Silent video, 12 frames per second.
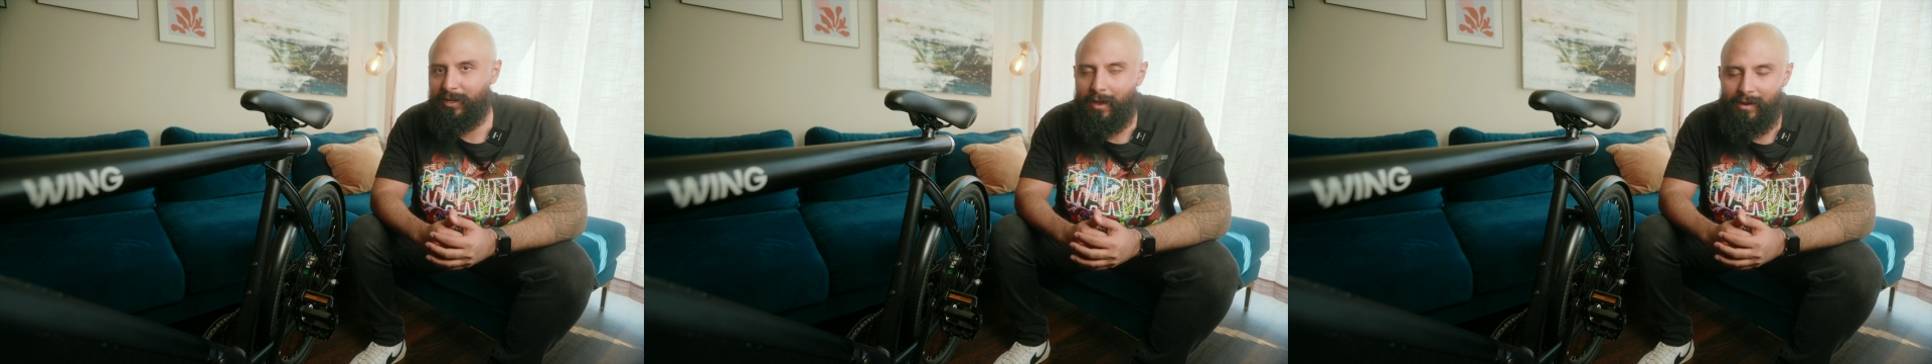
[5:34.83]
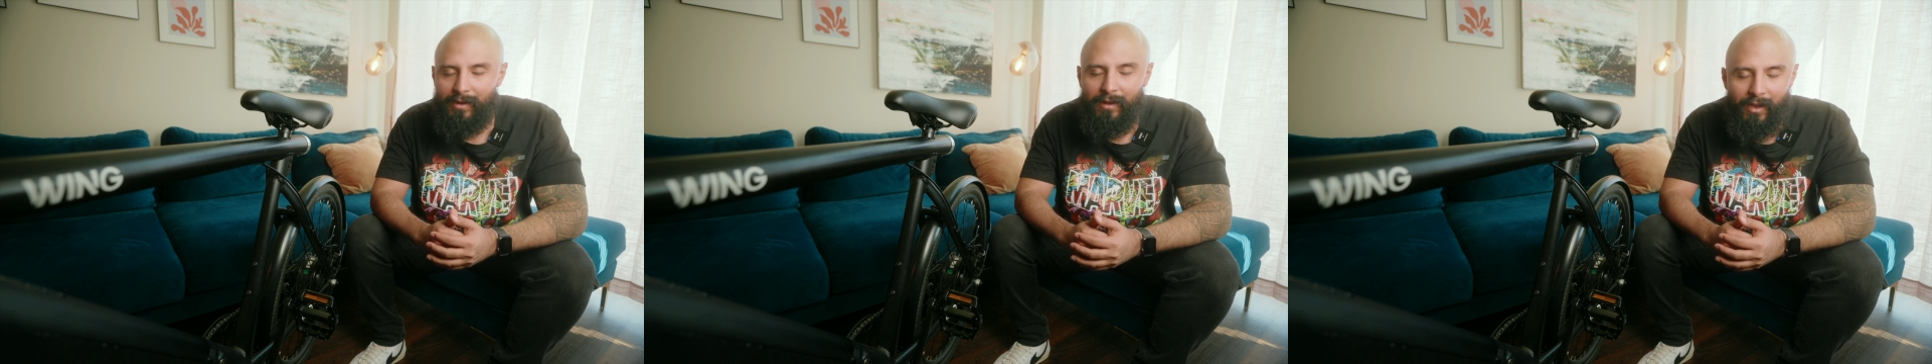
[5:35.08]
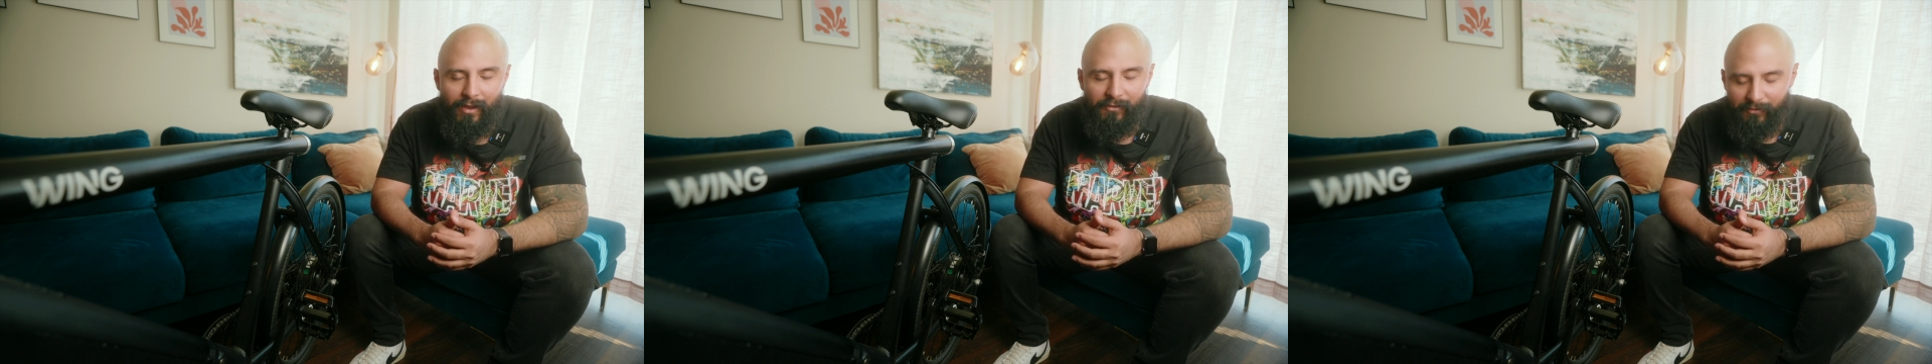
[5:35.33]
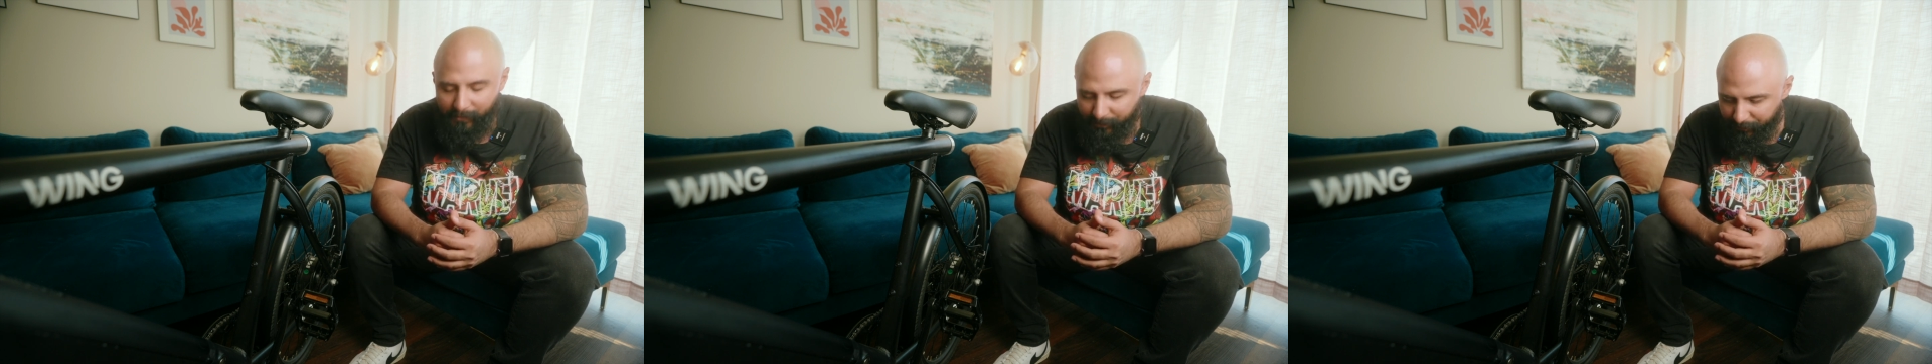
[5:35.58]
on and off,
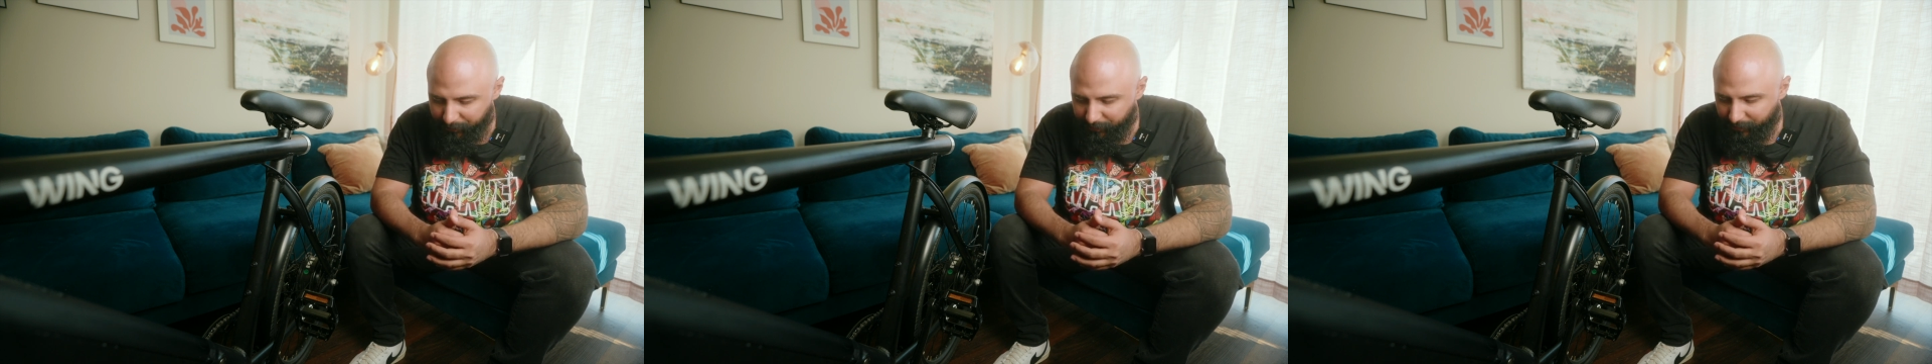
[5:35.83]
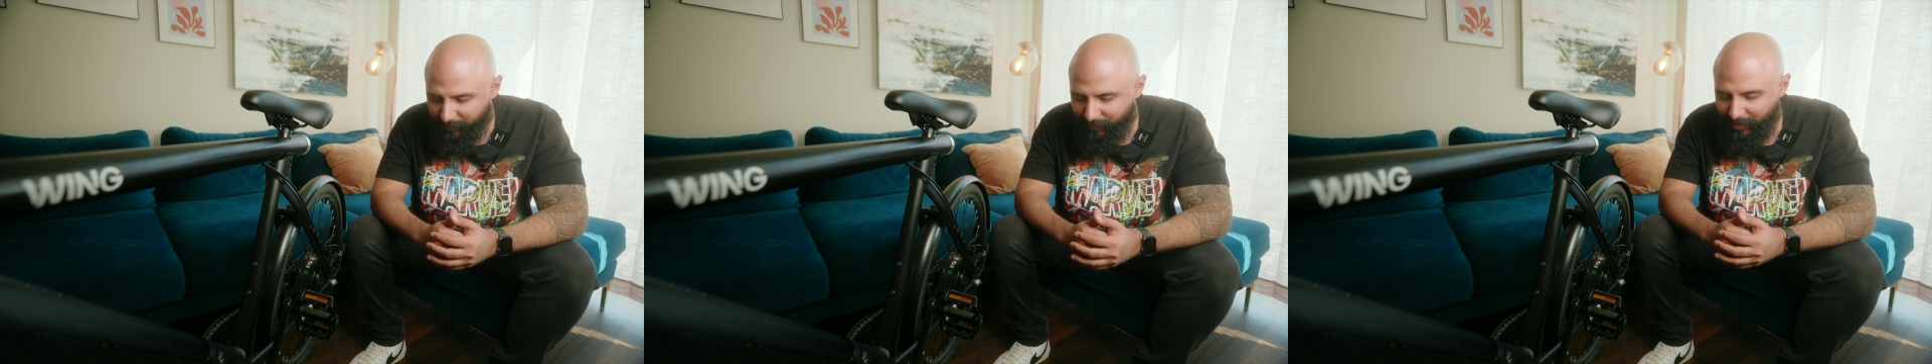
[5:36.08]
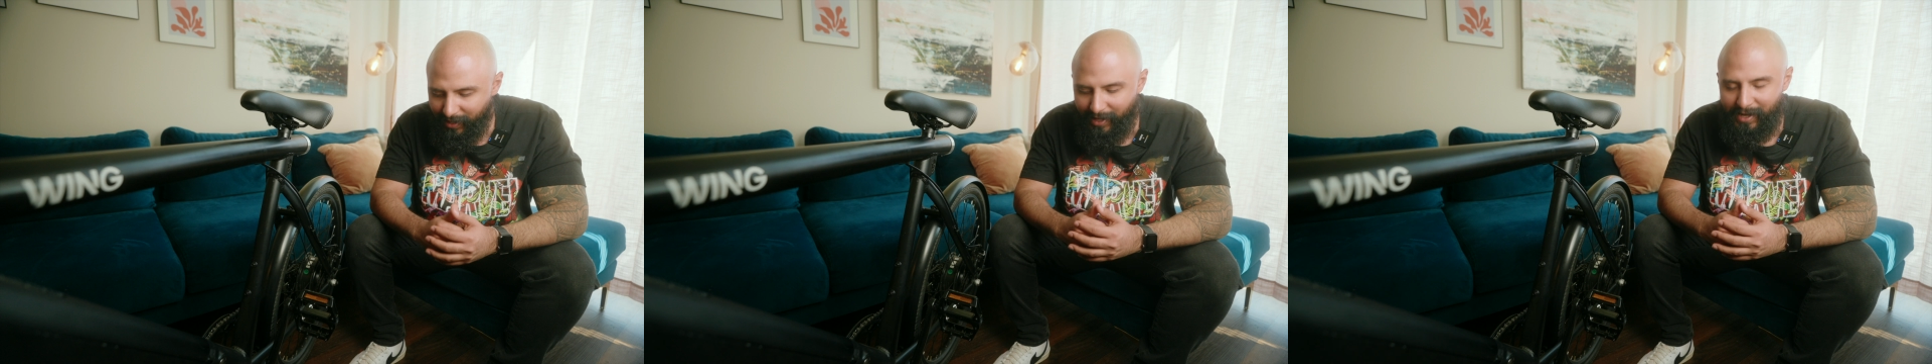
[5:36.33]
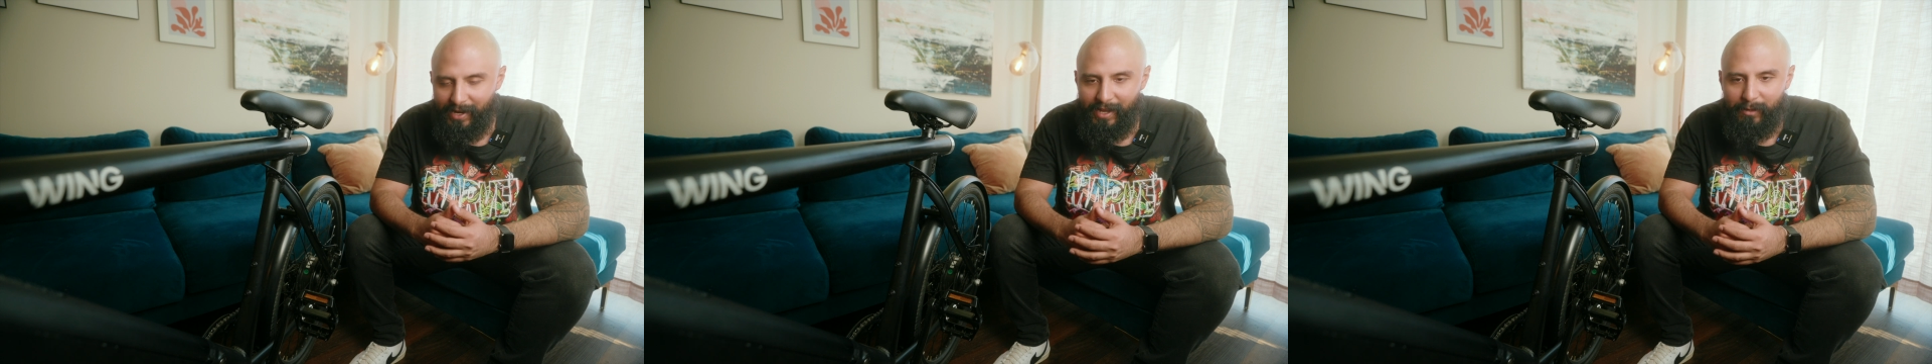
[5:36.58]

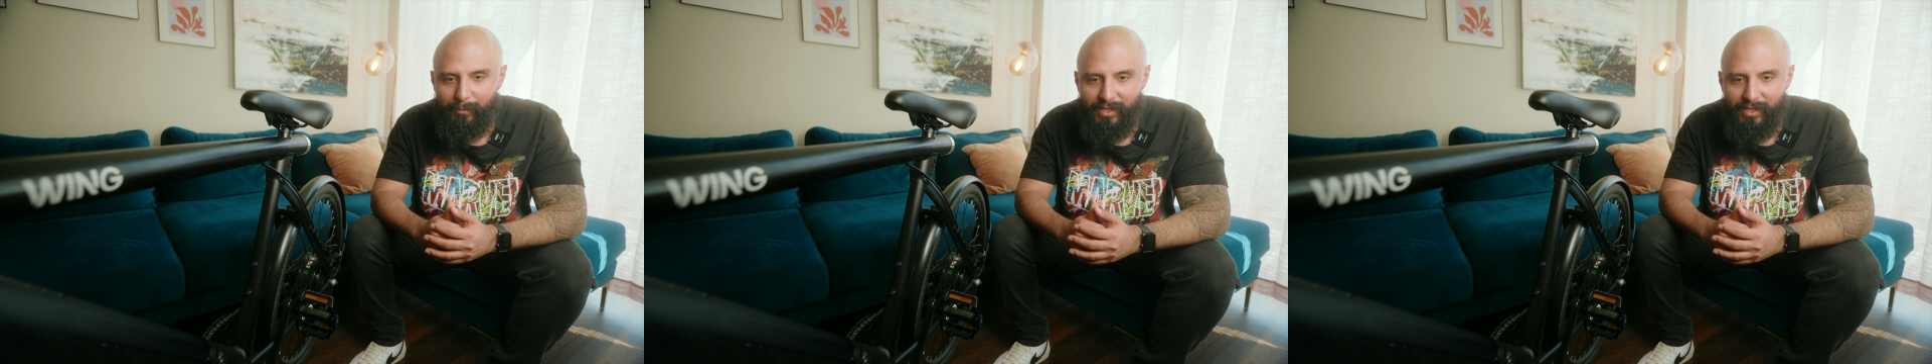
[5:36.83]
and I had